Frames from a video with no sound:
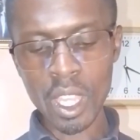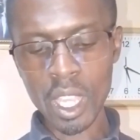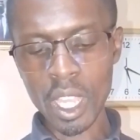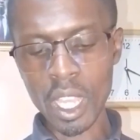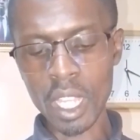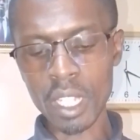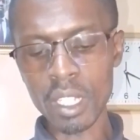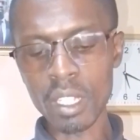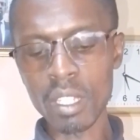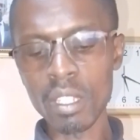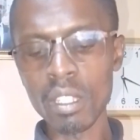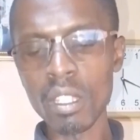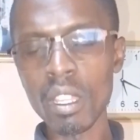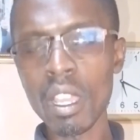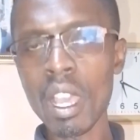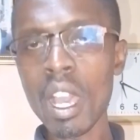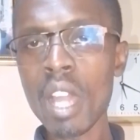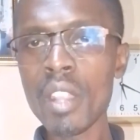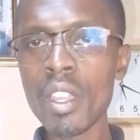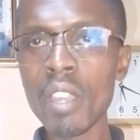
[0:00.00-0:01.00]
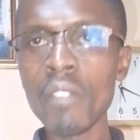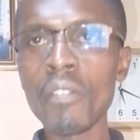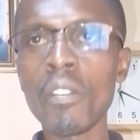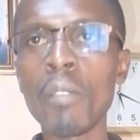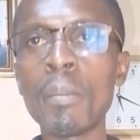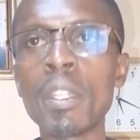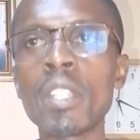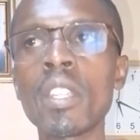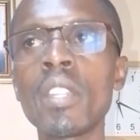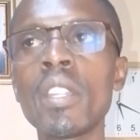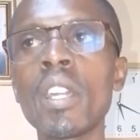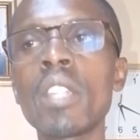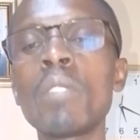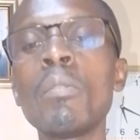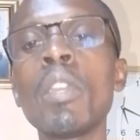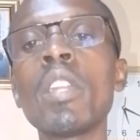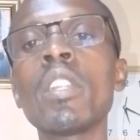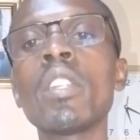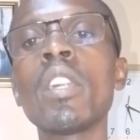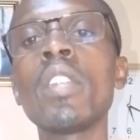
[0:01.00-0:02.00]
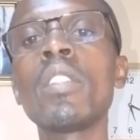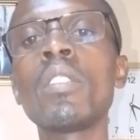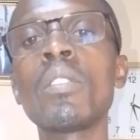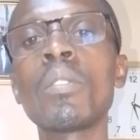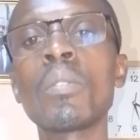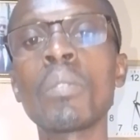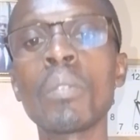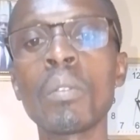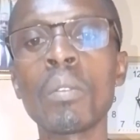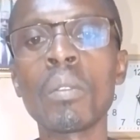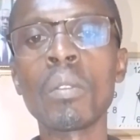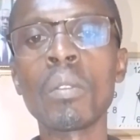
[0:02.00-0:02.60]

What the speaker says: and the other information that may relate to